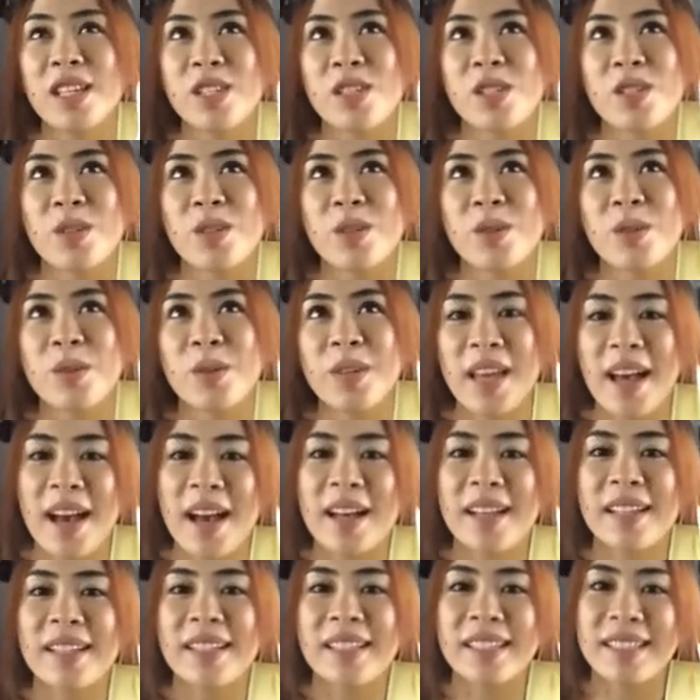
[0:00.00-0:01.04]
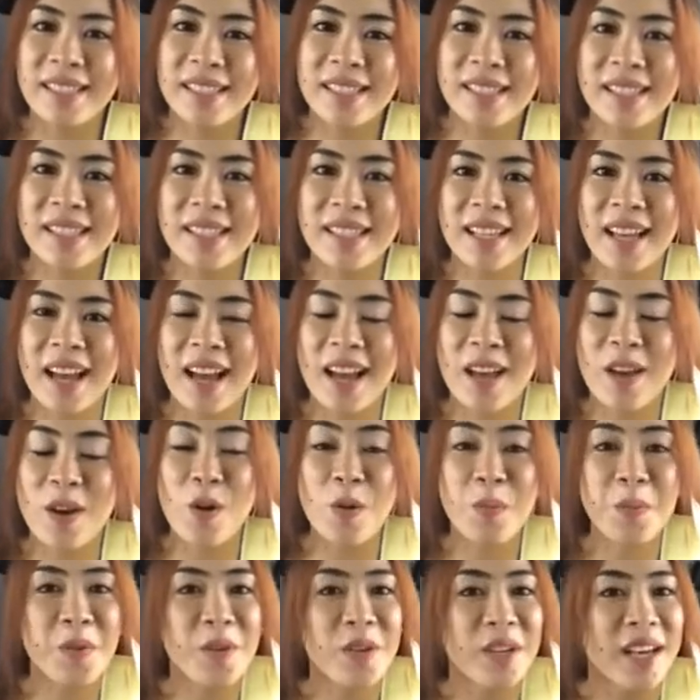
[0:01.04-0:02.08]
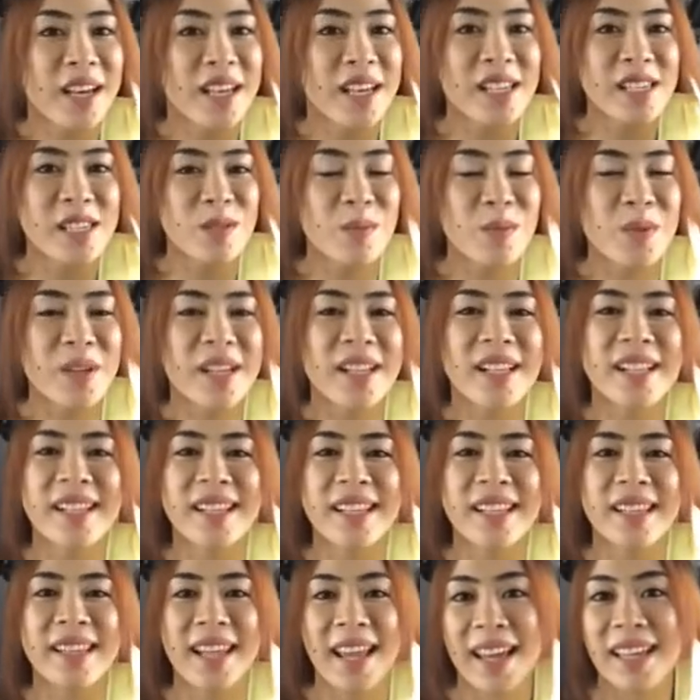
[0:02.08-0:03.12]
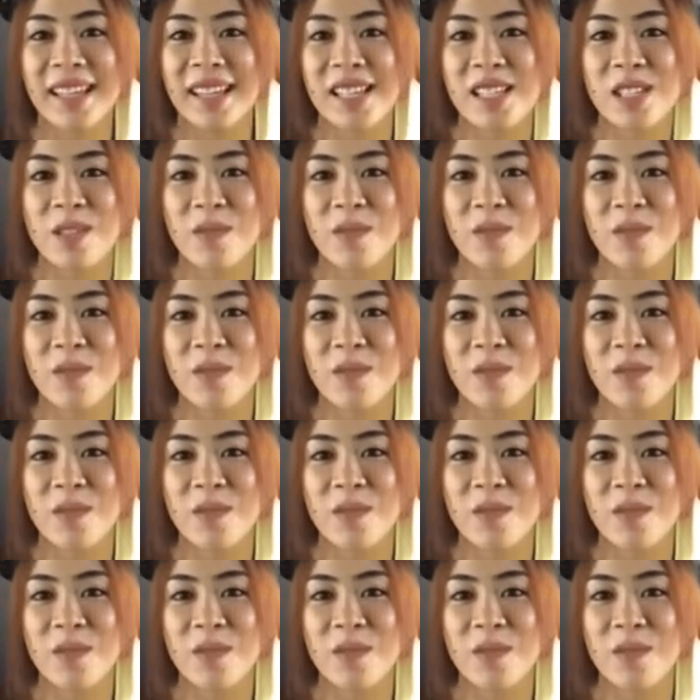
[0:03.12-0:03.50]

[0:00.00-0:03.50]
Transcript: So yeah, I hope you guys will like this